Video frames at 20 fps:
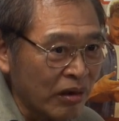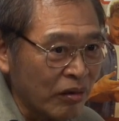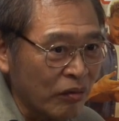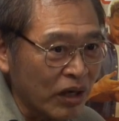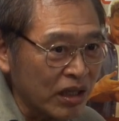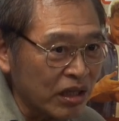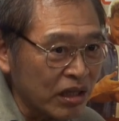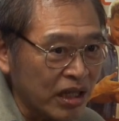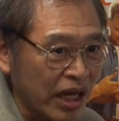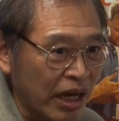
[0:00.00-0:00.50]

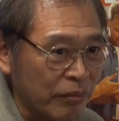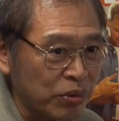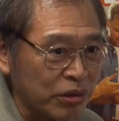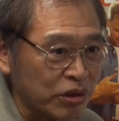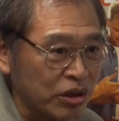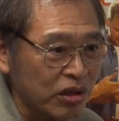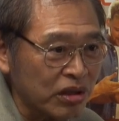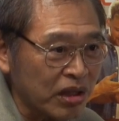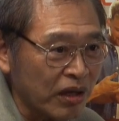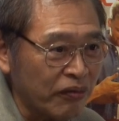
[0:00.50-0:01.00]
where the
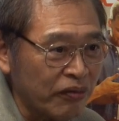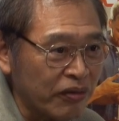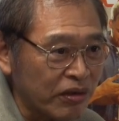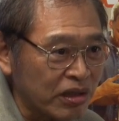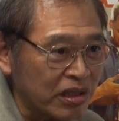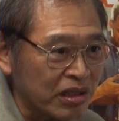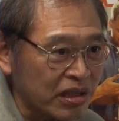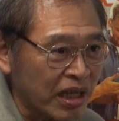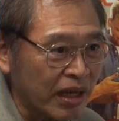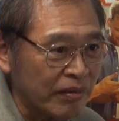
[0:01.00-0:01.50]
temperature
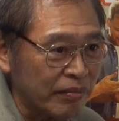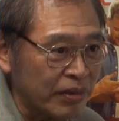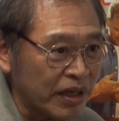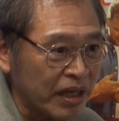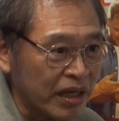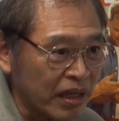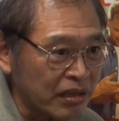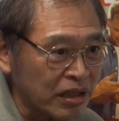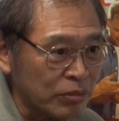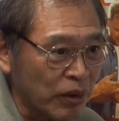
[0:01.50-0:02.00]
difference can
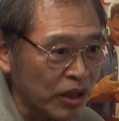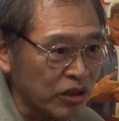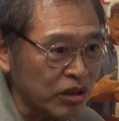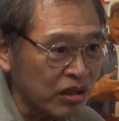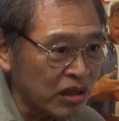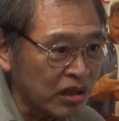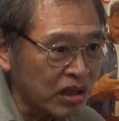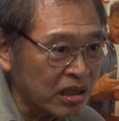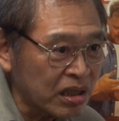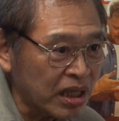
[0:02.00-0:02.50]
be as
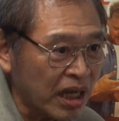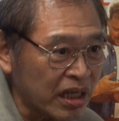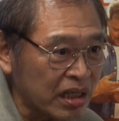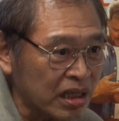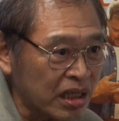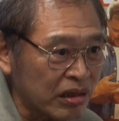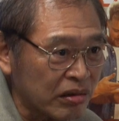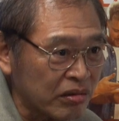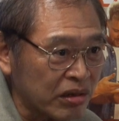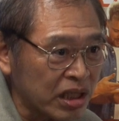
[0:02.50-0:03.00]
much as 10
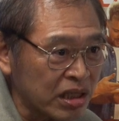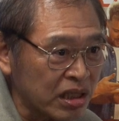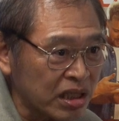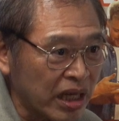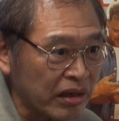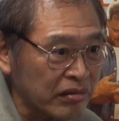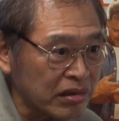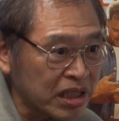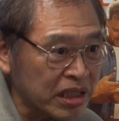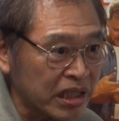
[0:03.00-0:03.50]
degrees
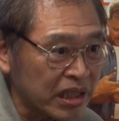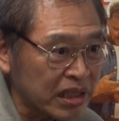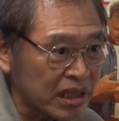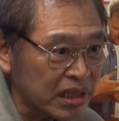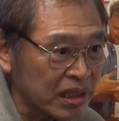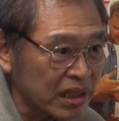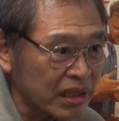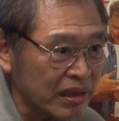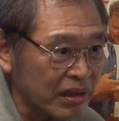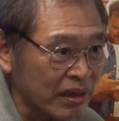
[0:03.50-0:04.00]
Celsius.